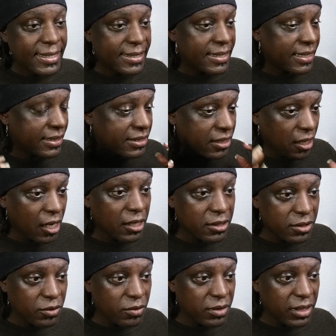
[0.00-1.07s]
they
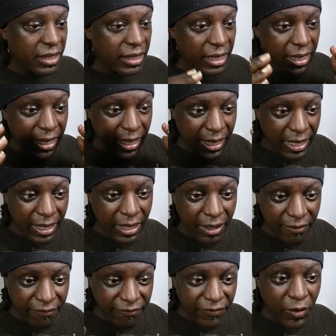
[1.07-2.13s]
talk to the
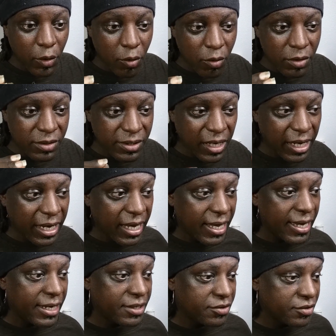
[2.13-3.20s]
phone
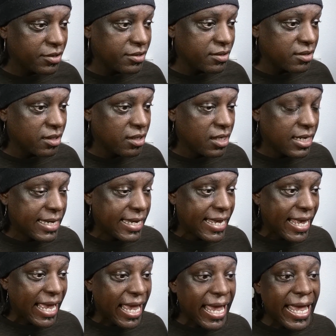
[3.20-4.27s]
psychiatrist,
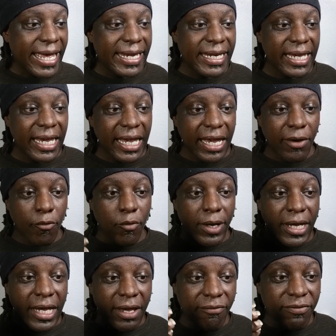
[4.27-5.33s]
and
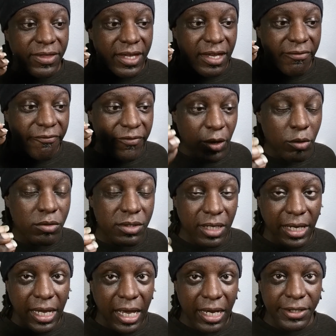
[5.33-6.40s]
if the phone
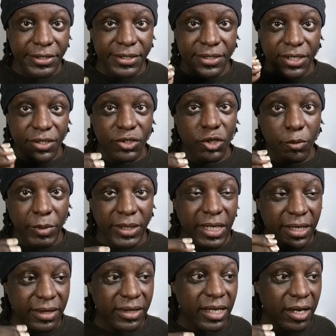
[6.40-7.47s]
psychiatrist determines
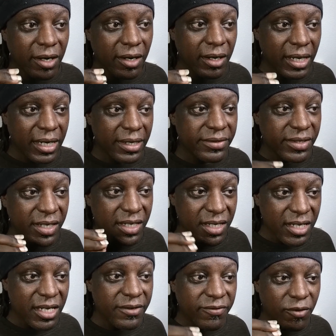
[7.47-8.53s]
that there is a
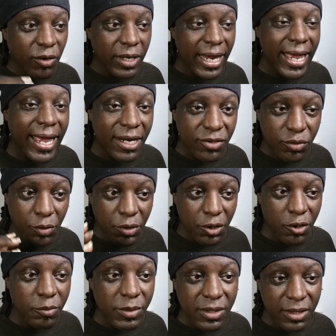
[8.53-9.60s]
need for an actual
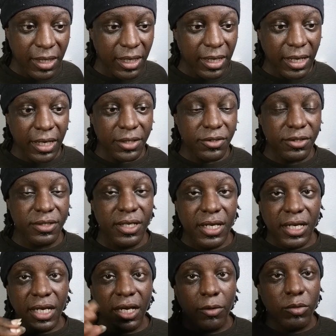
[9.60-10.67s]
human psychiatrist,
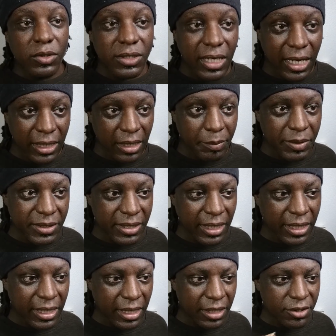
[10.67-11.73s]
it will dial up a
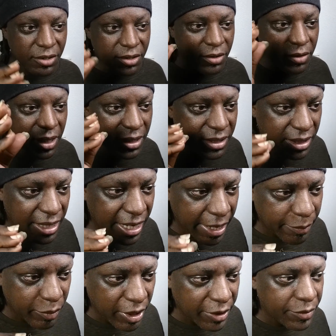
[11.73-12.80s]
psychiatrist. So that's the
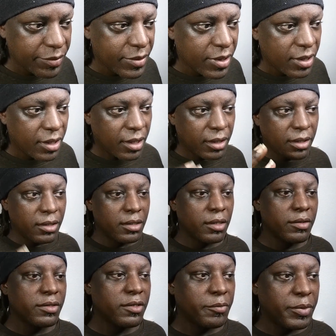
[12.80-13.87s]
app, right? And, you
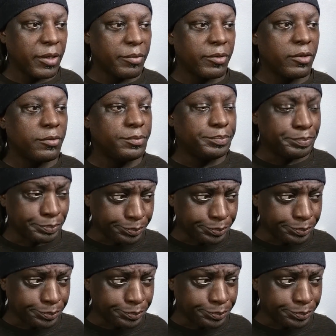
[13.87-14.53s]
know, so people,